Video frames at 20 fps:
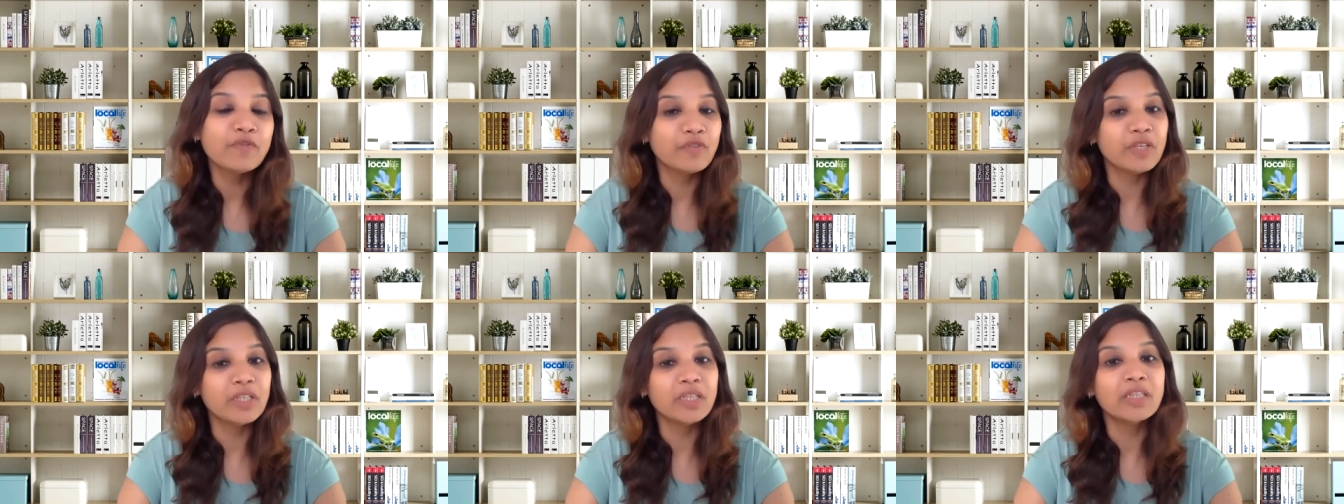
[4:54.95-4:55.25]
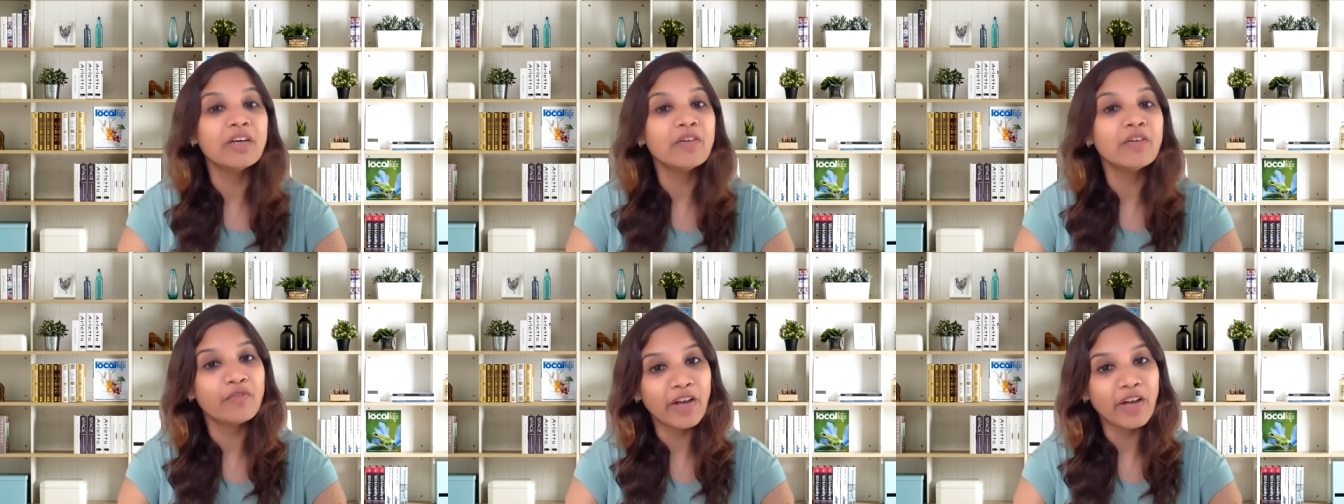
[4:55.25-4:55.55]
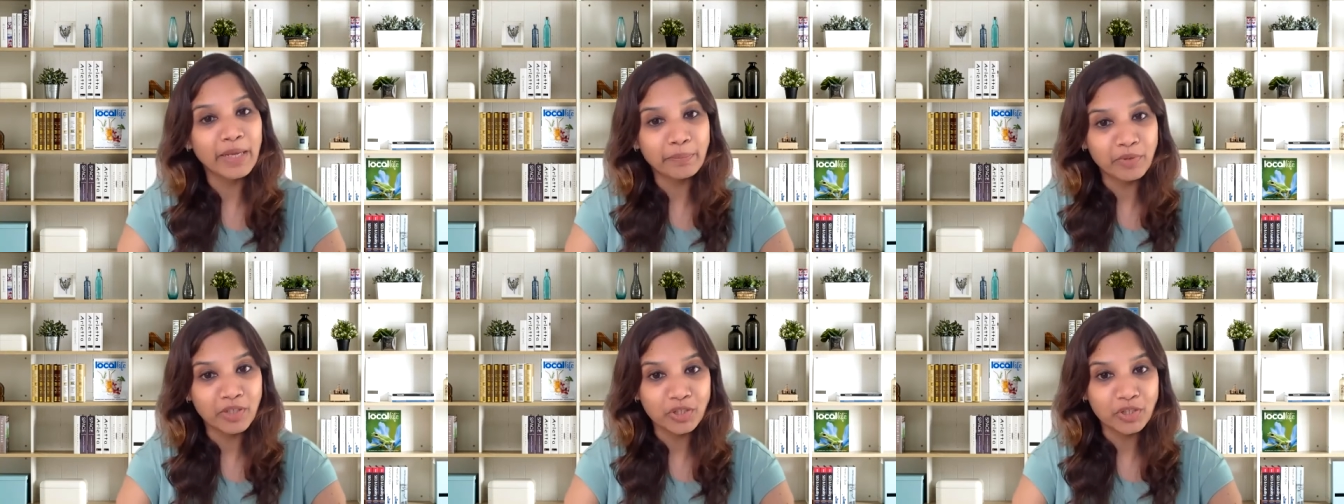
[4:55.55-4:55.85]
feel the
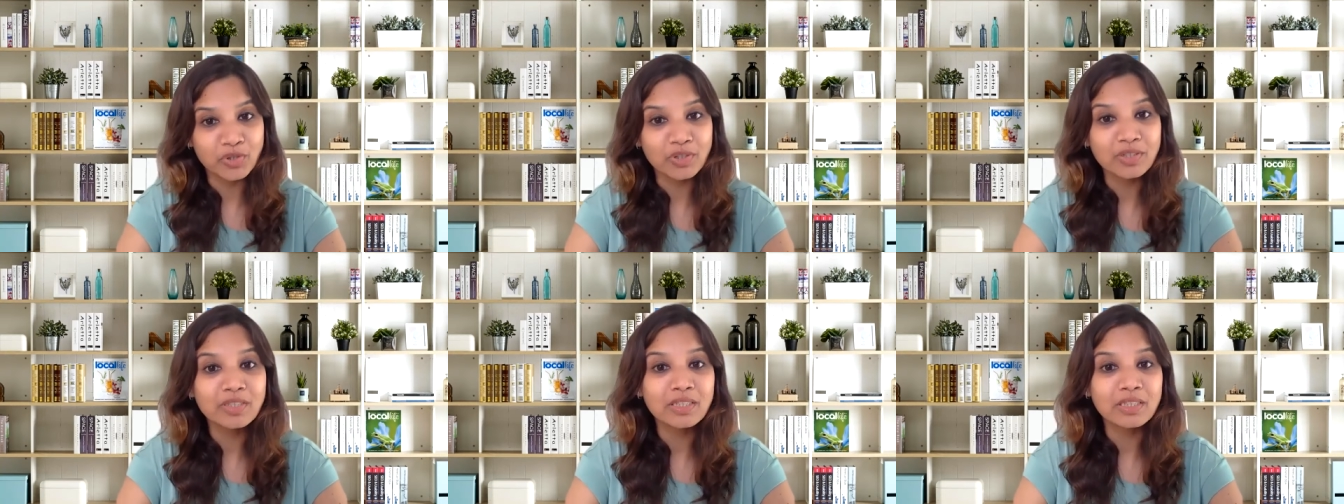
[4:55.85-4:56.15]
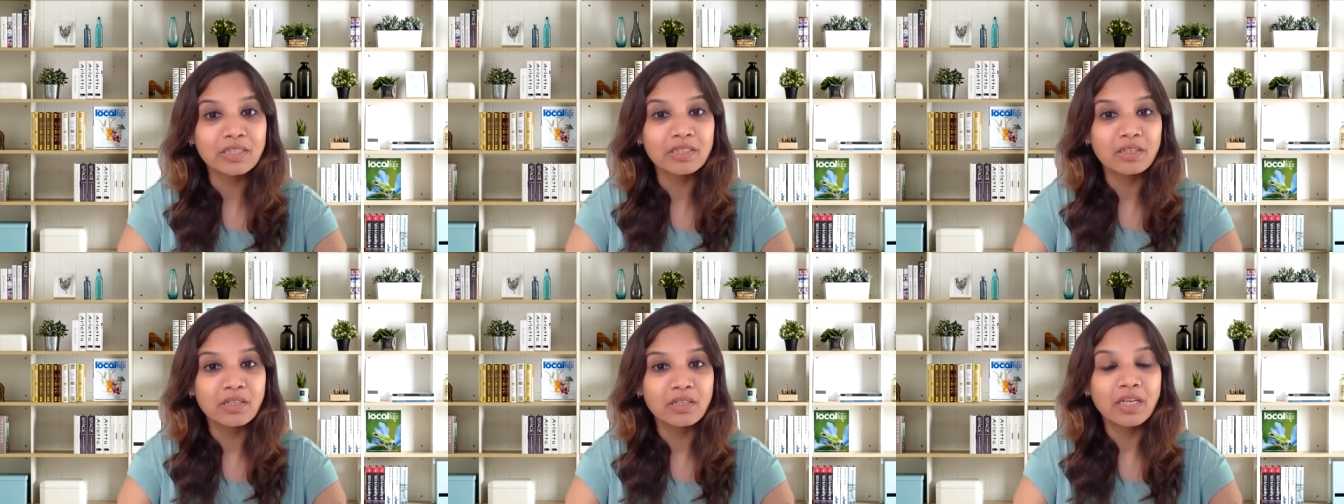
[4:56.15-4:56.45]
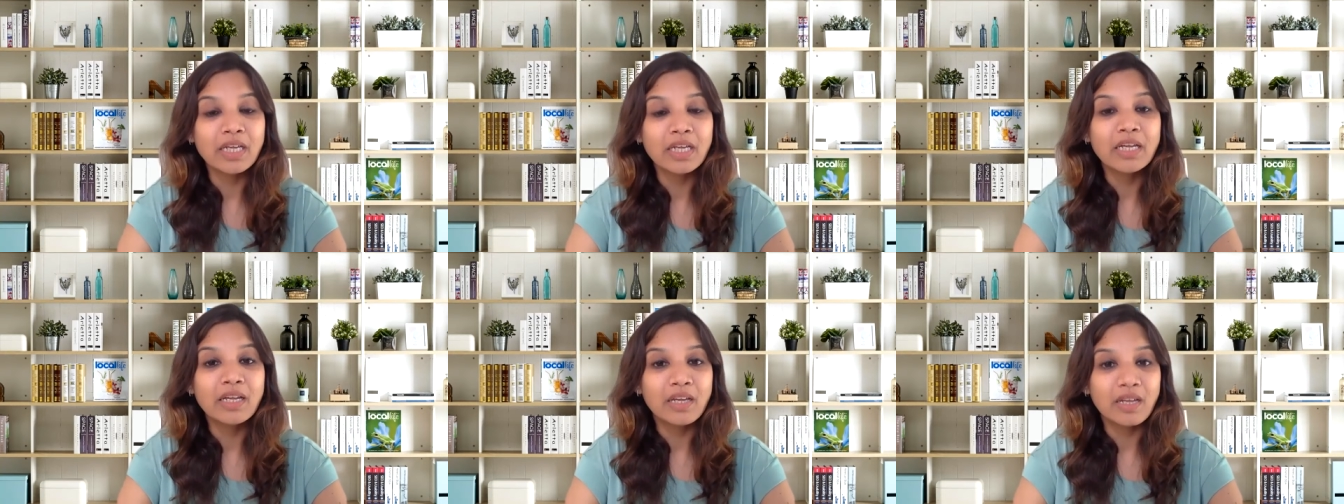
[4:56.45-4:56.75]
vibrations
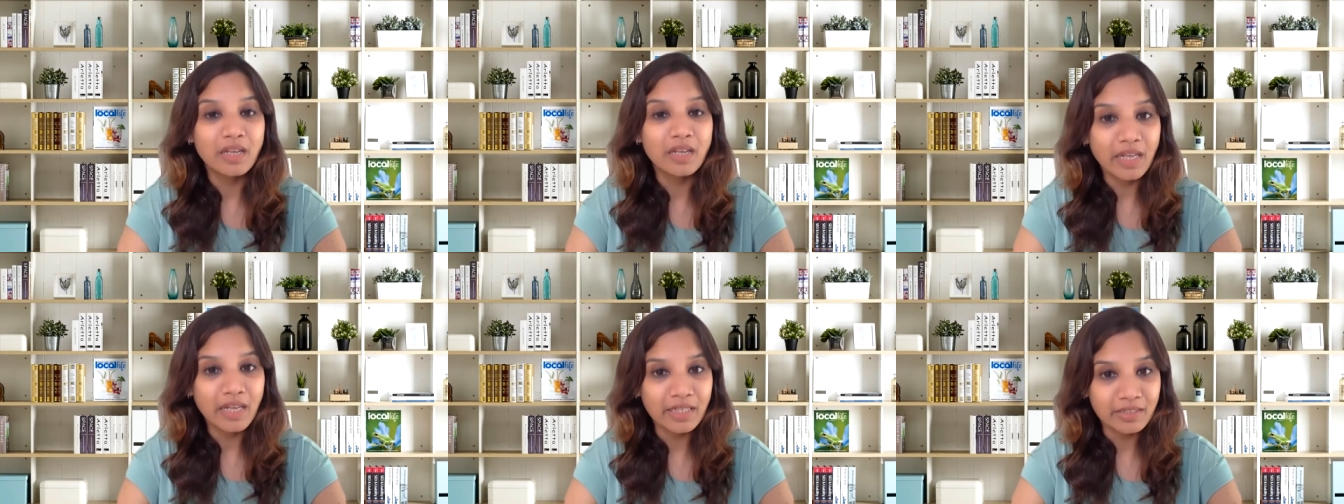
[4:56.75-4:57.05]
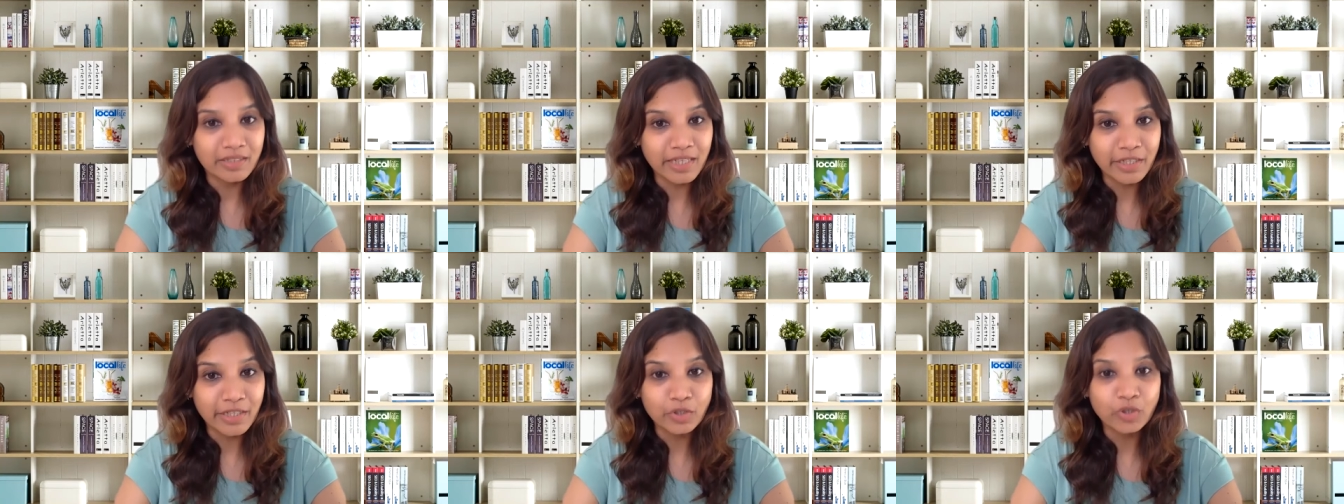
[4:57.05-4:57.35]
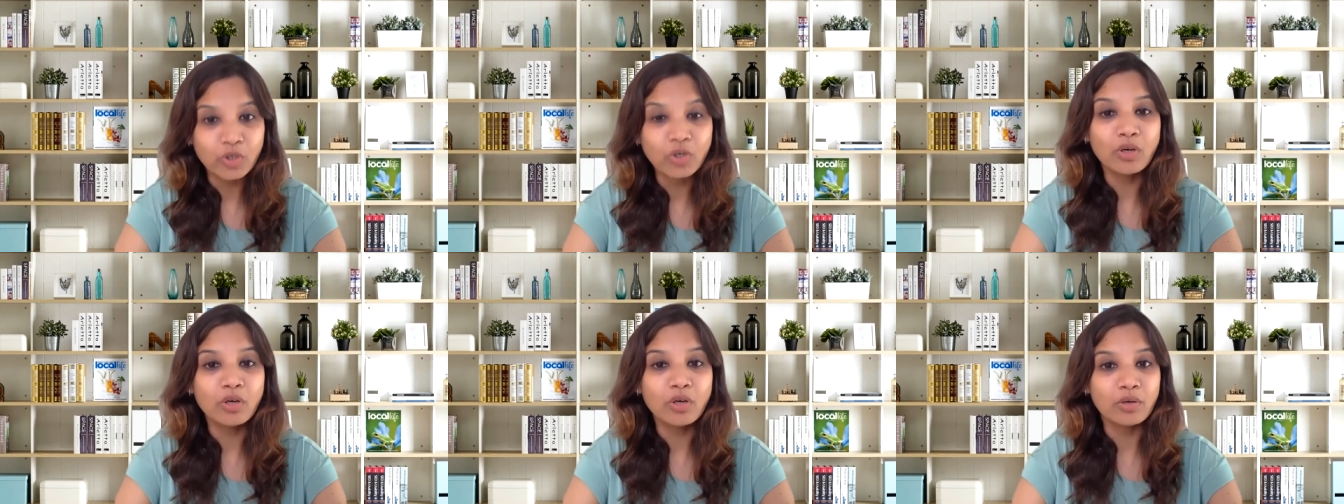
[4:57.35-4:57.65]
inside
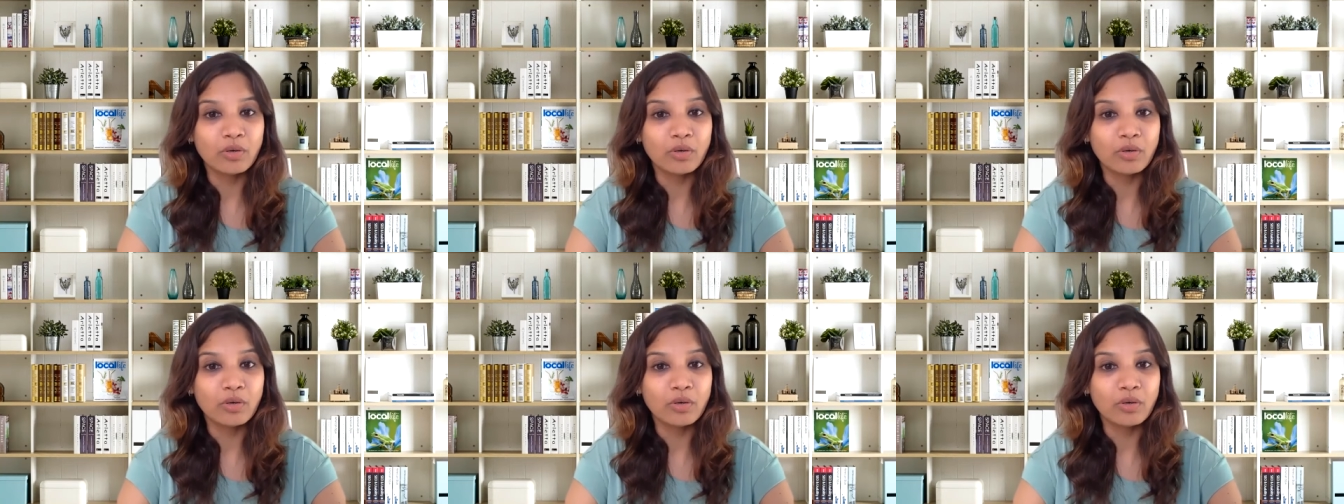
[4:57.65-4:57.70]
your